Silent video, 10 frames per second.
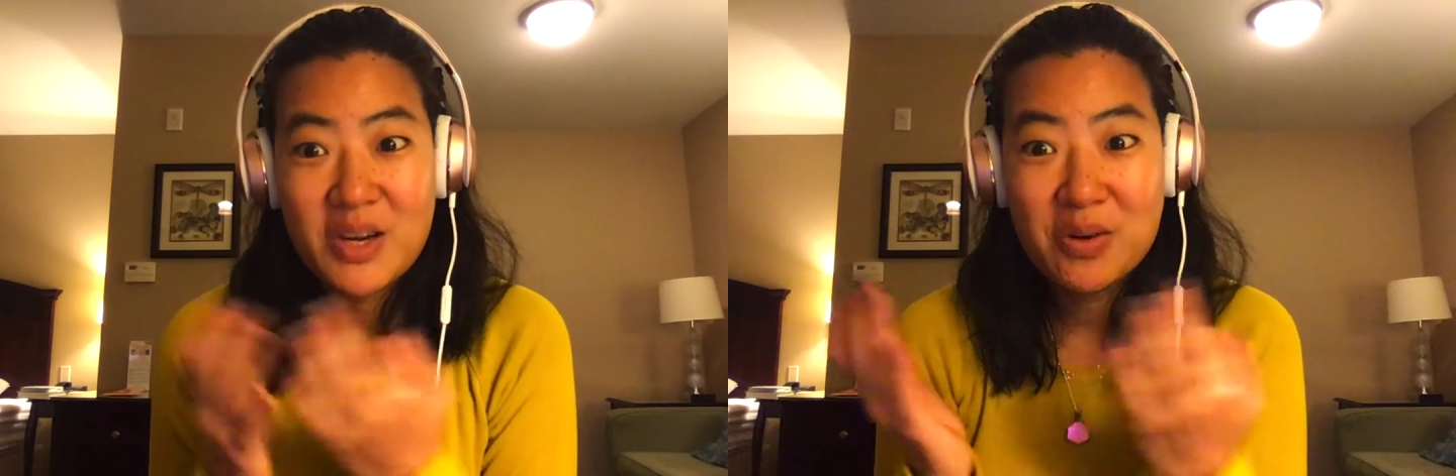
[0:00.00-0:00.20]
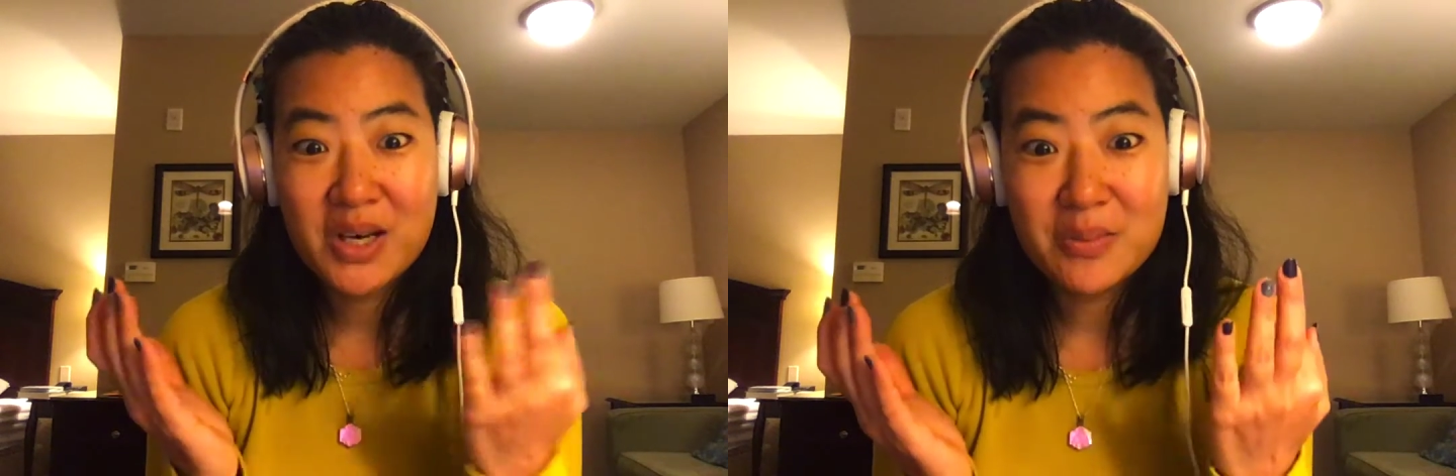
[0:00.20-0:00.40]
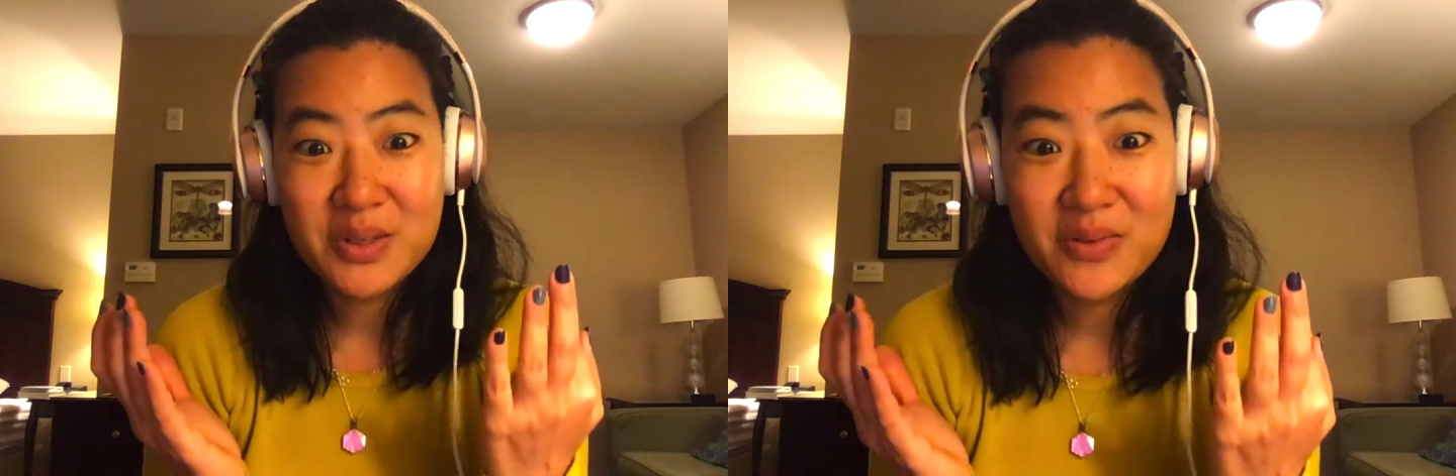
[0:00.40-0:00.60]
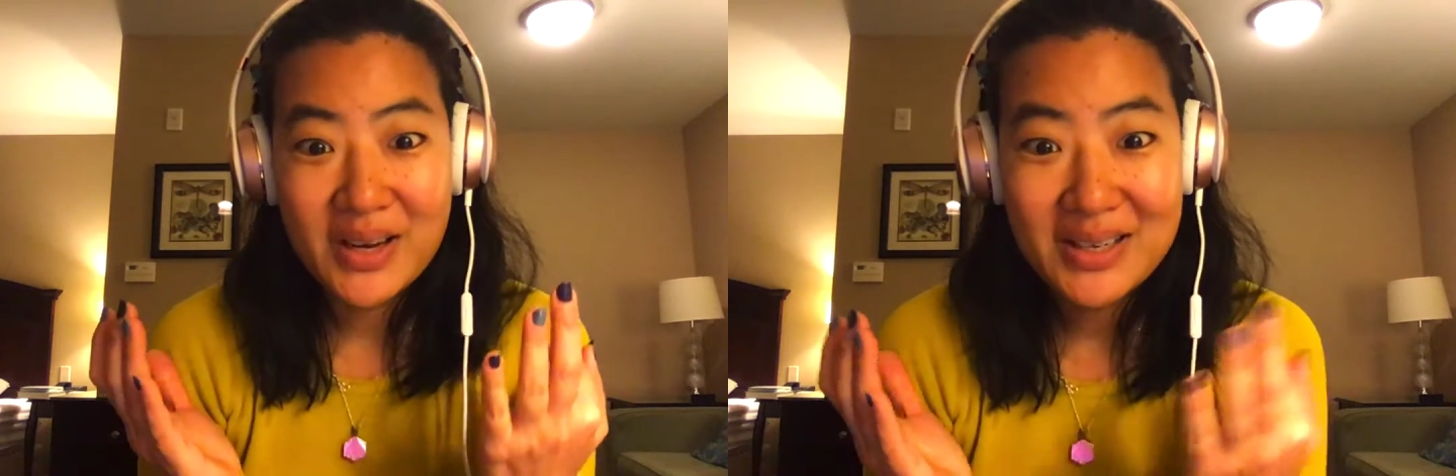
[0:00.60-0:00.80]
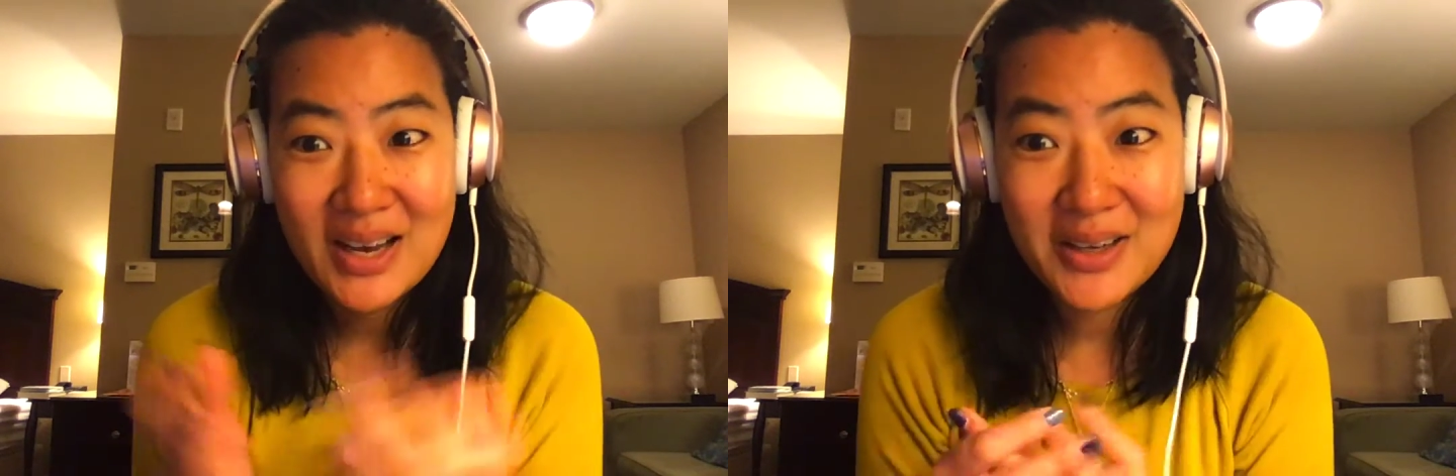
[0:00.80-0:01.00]
come to
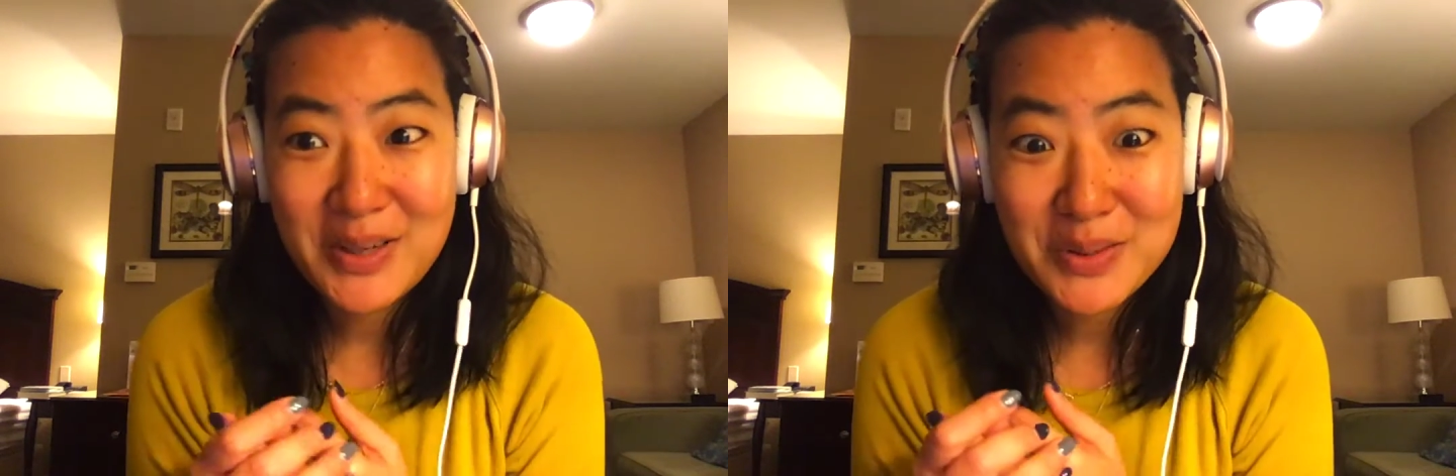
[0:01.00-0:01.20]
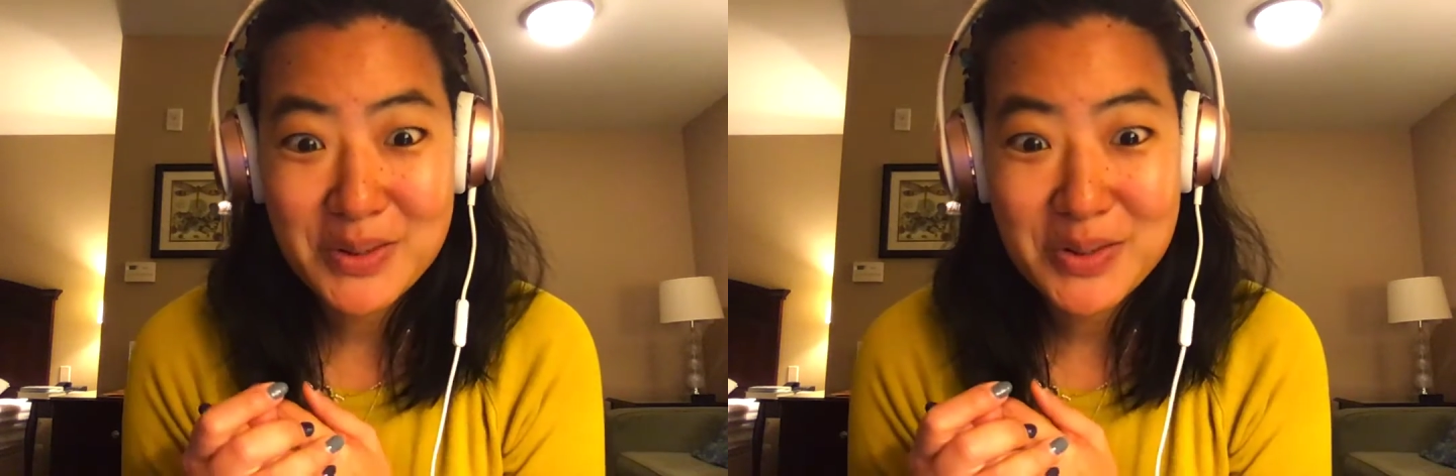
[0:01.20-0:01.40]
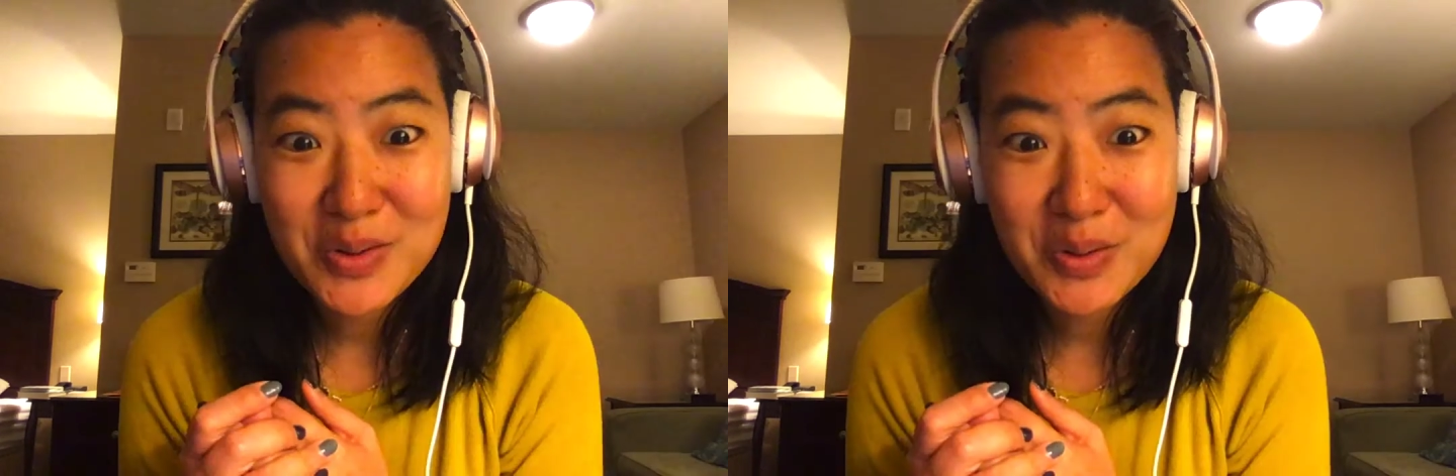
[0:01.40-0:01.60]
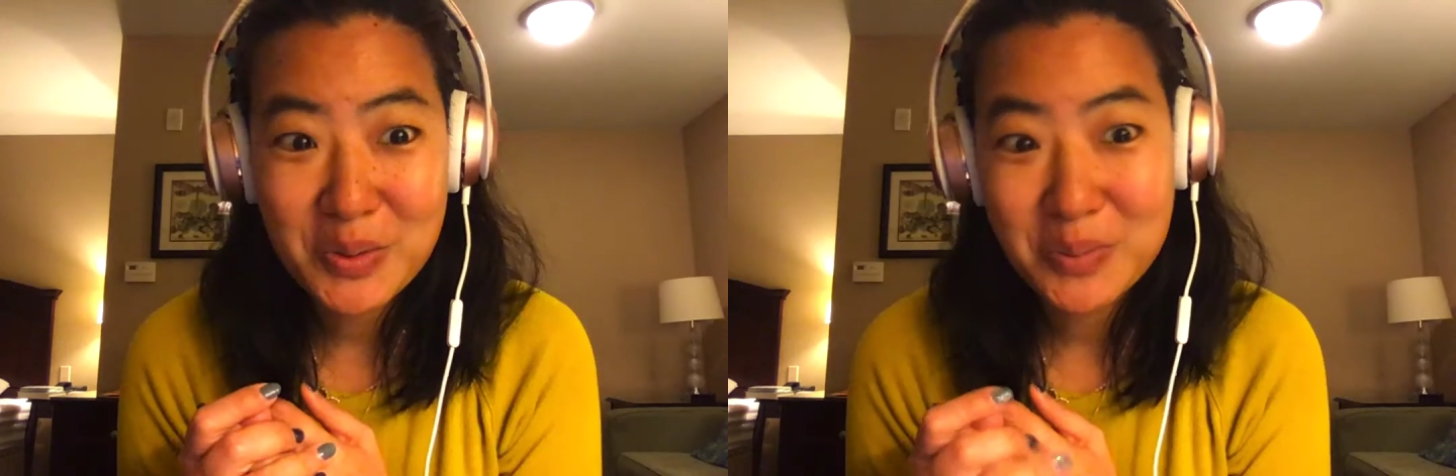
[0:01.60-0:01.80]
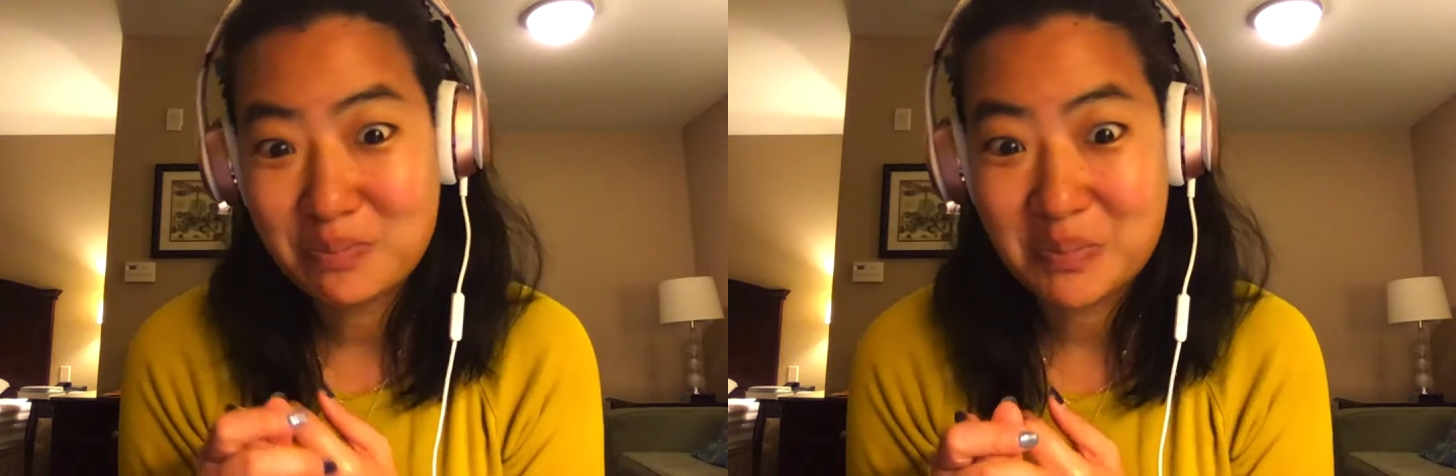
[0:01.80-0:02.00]
find out he was also